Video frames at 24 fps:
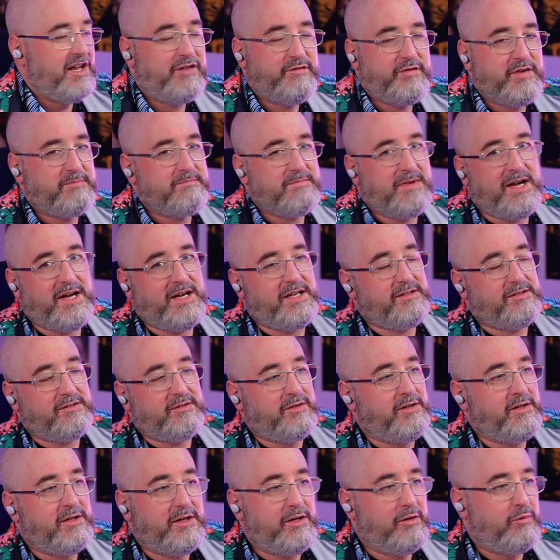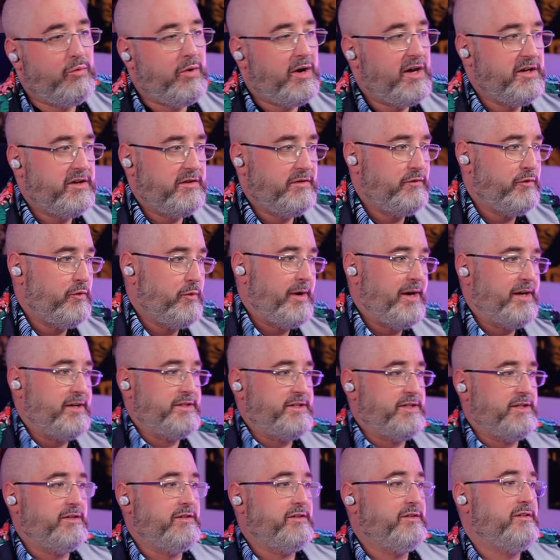love him, man. Wonderful
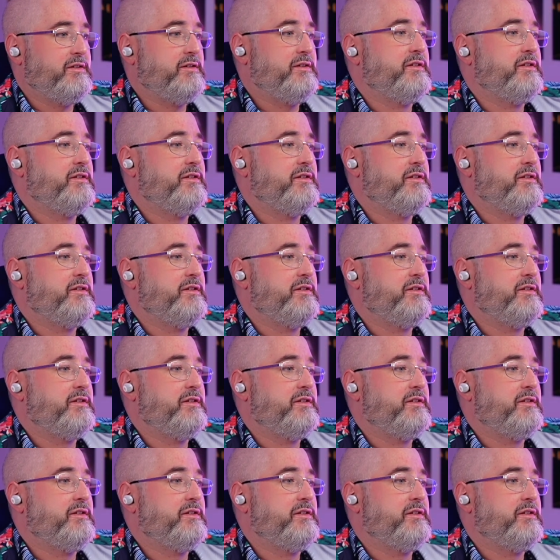actor.